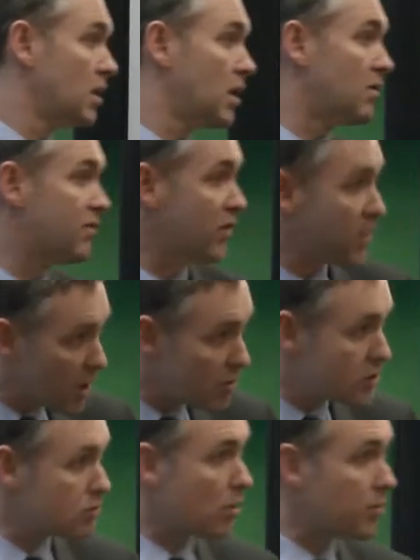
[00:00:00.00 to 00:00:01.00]
And for
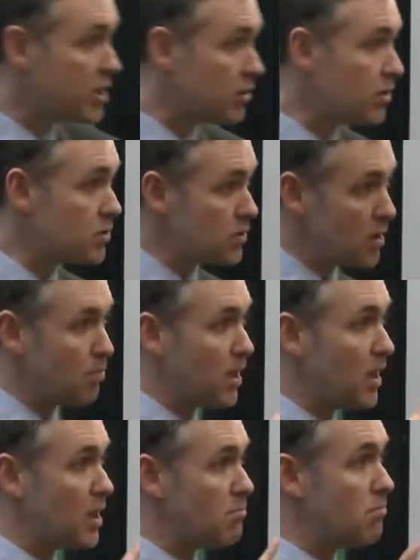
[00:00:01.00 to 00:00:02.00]
those, what we do is we
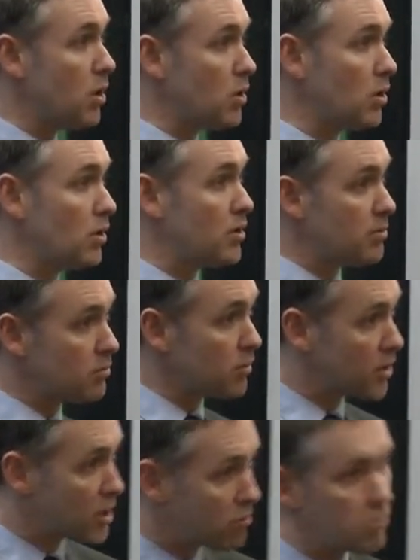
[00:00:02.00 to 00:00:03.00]
apply a model
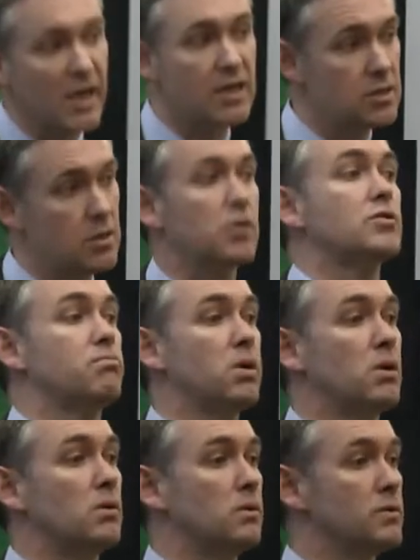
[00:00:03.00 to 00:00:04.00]
that corrects those
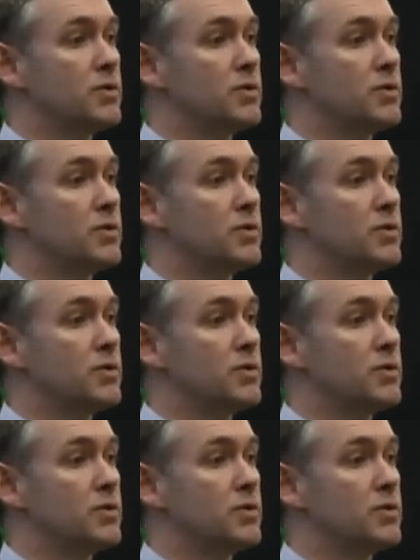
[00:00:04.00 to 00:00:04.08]
polls.